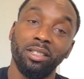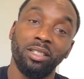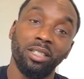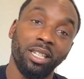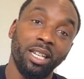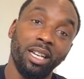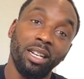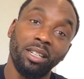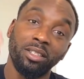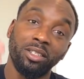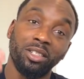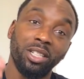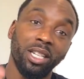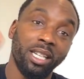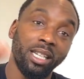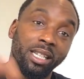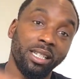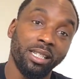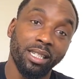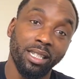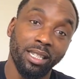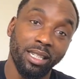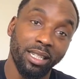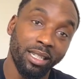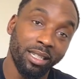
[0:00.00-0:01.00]
the young G's
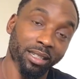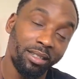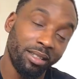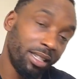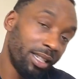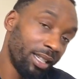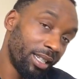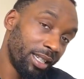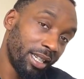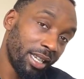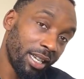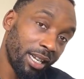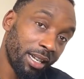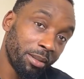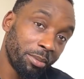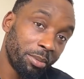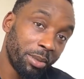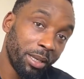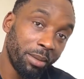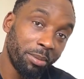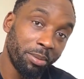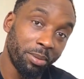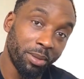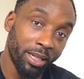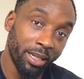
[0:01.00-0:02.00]
and the young
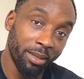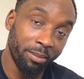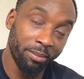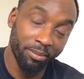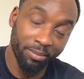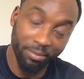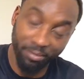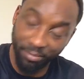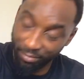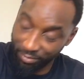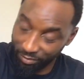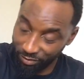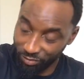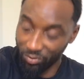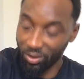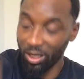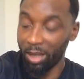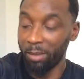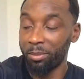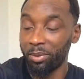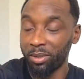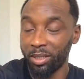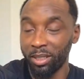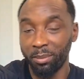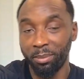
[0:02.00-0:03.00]
people, them
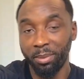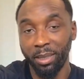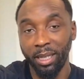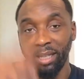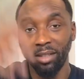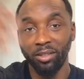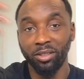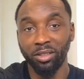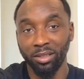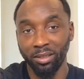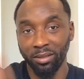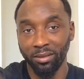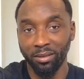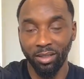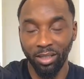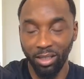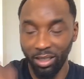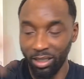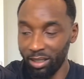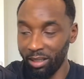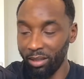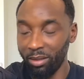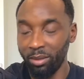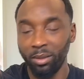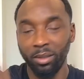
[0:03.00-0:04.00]
jump on the page and, you
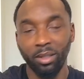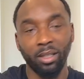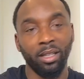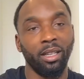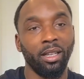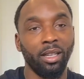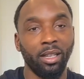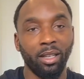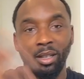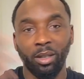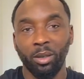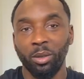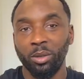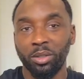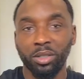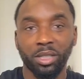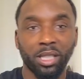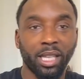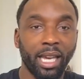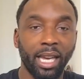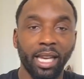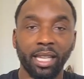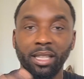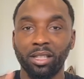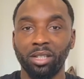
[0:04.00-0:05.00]
know, we just
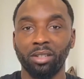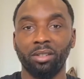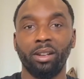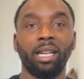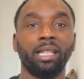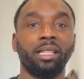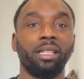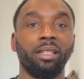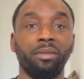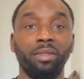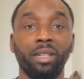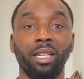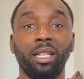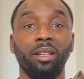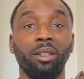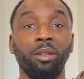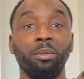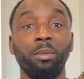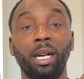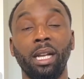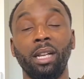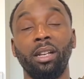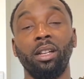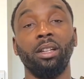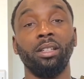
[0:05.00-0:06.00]
get interactive in it. You
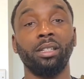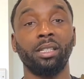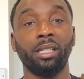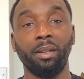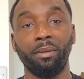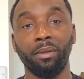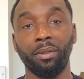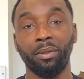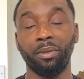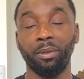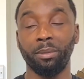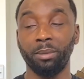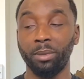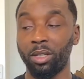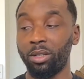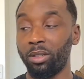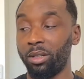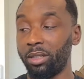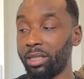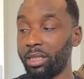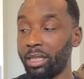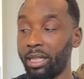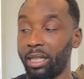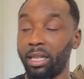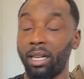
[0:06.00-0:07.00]
might learn something from the
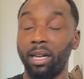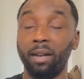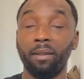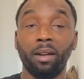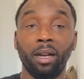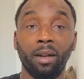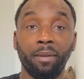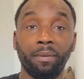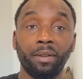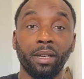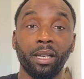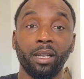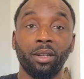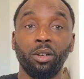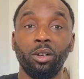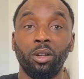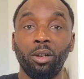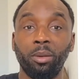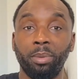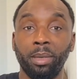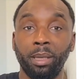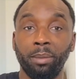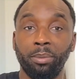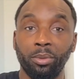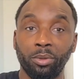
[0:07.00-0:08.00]
content. I think a lot of
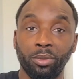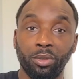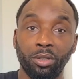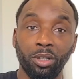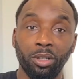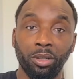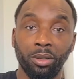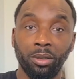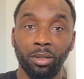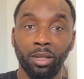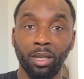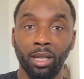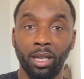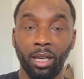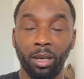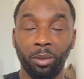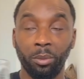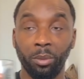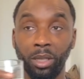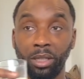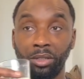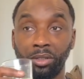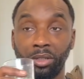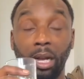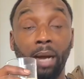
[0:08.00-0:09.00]
people do,
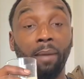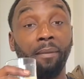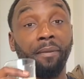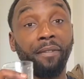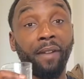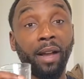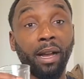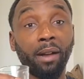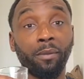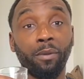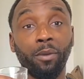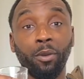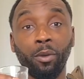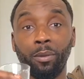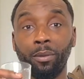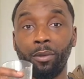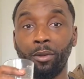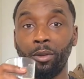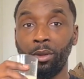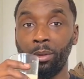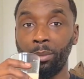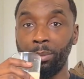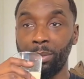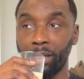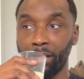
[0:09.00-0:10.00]
which I'm thankful
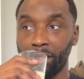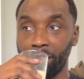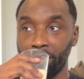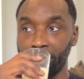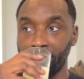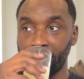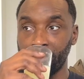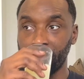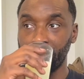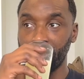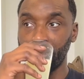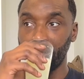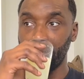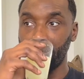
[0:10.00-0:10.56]
for, because